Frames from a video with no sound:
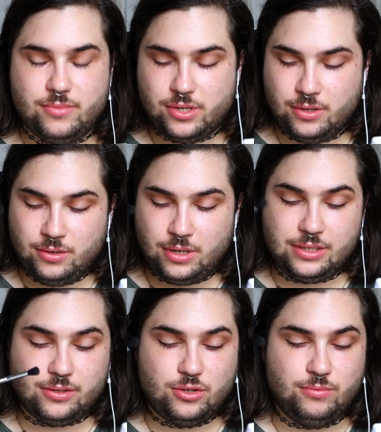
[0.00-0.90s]
So I
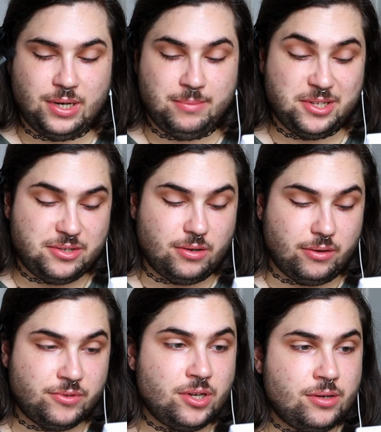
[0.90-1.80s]
talked to my mental
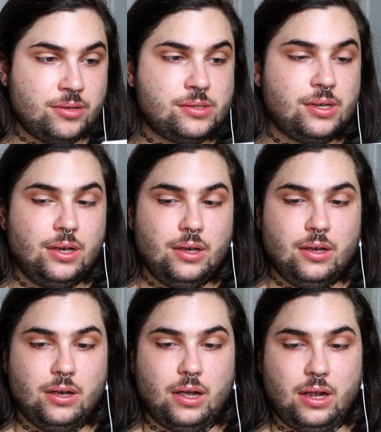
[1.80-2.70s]
health nurse
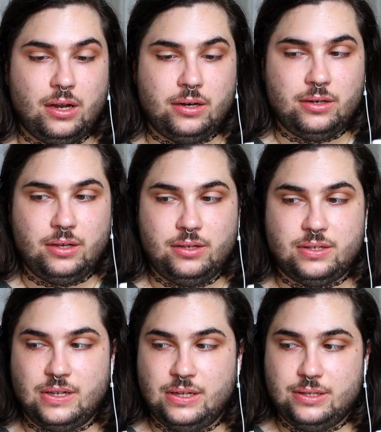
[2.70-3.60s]
and he
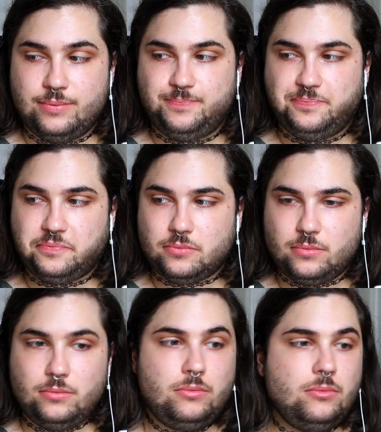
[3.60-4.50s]
said,
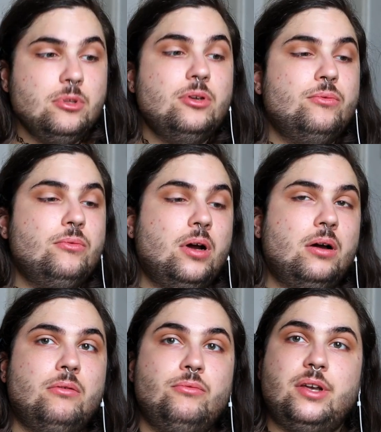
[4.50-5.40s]

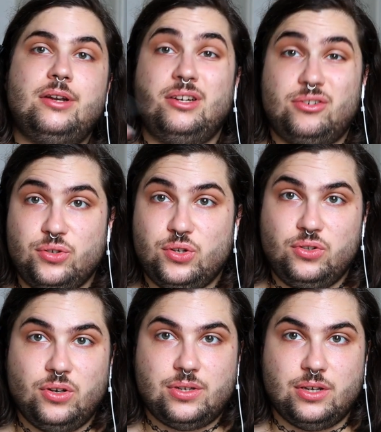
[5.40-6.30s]
well, we can increase your
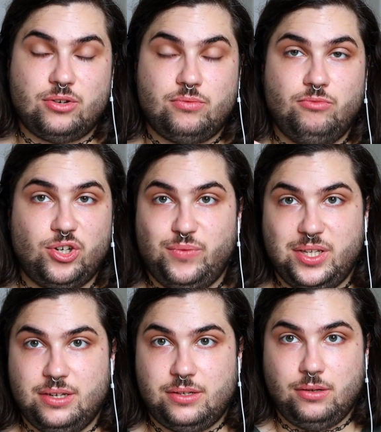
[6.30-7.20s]
dosage, which we
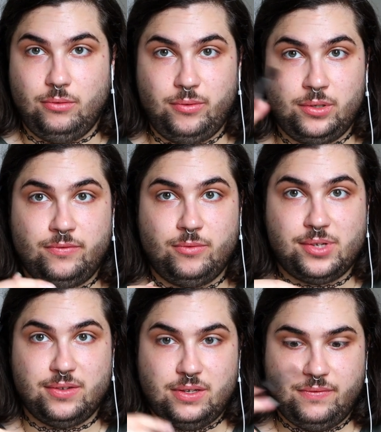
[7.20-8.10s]
did. So we went from
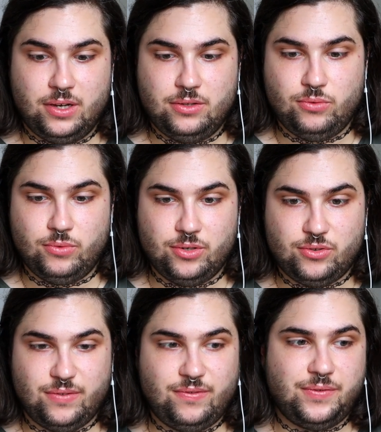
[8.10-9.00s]
75 to
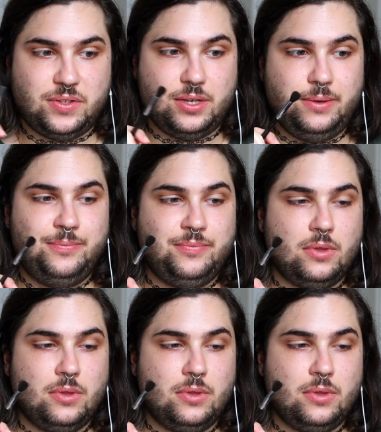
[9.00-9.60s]
150.